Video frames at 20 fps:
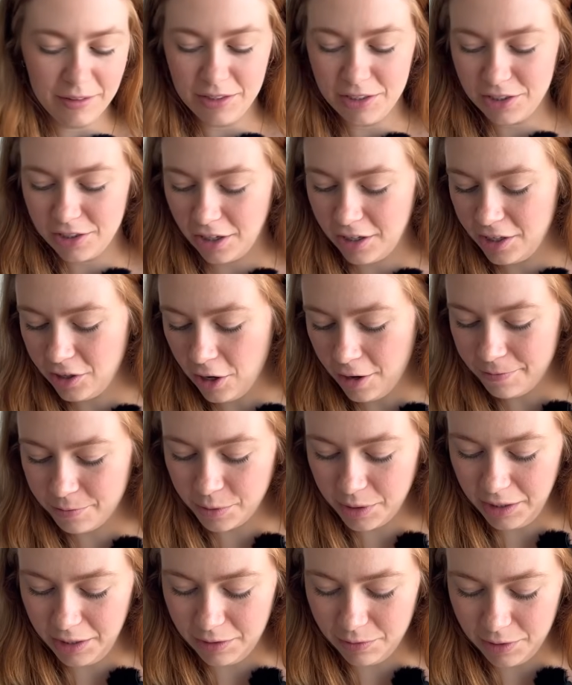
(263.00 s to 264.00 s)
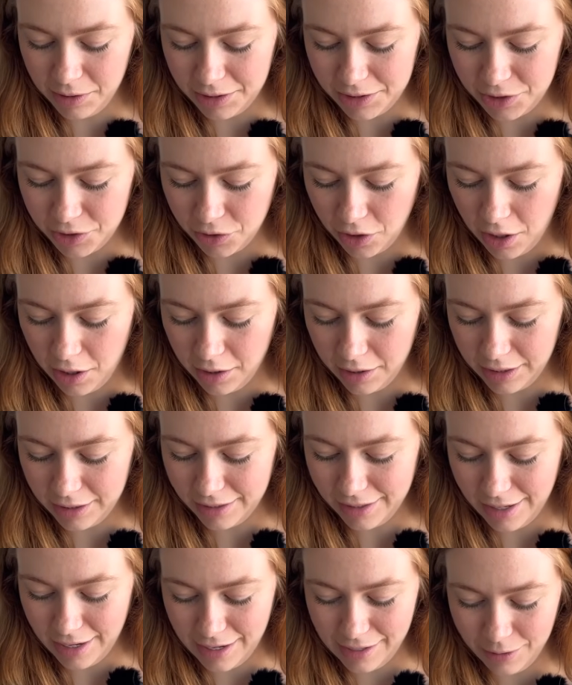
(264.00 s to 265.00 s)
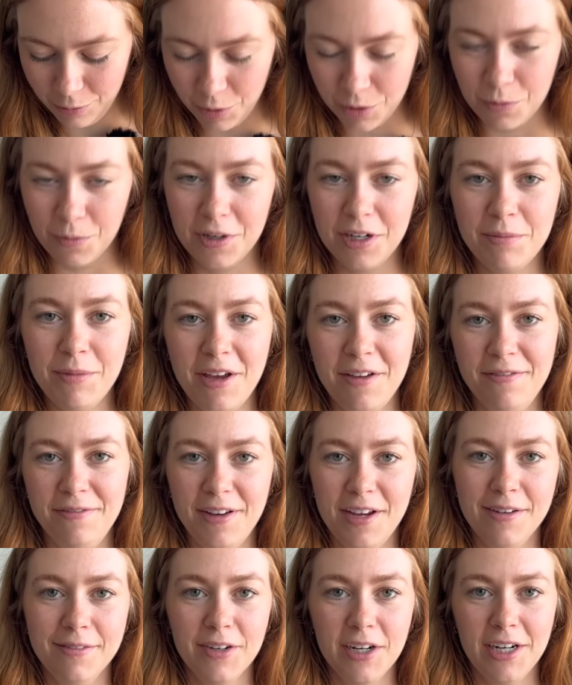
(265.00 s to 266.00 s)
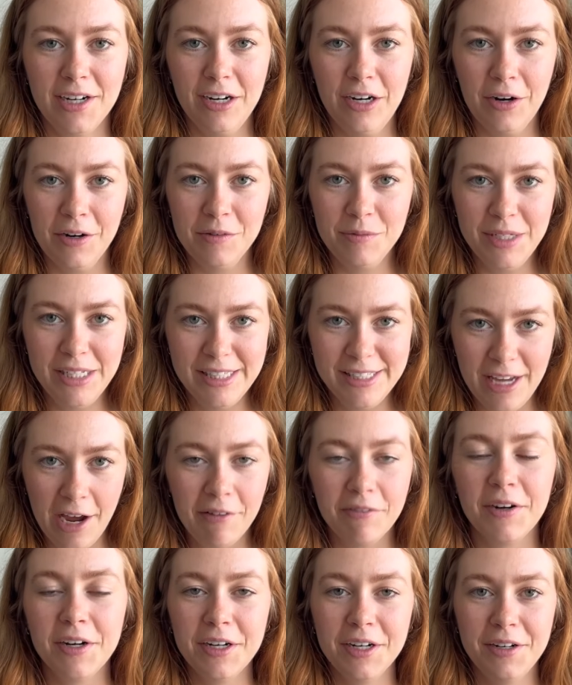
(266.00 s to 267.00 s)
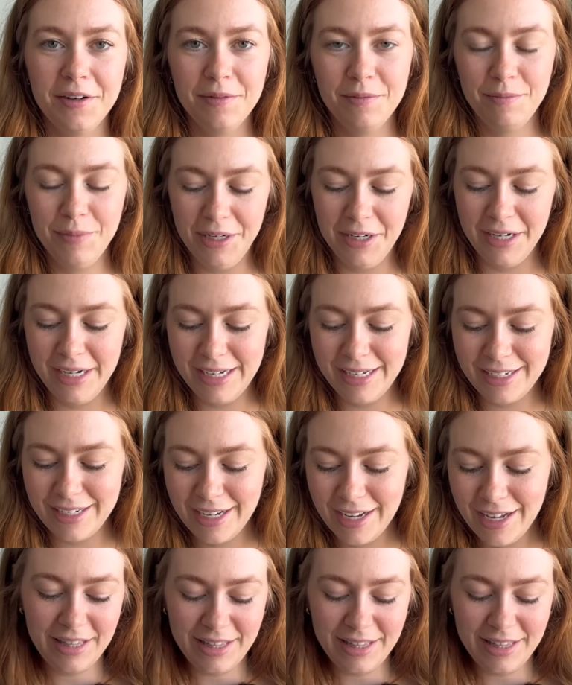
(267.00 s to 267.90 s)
Starting off really, really strong with one of my favorite garments ever, period.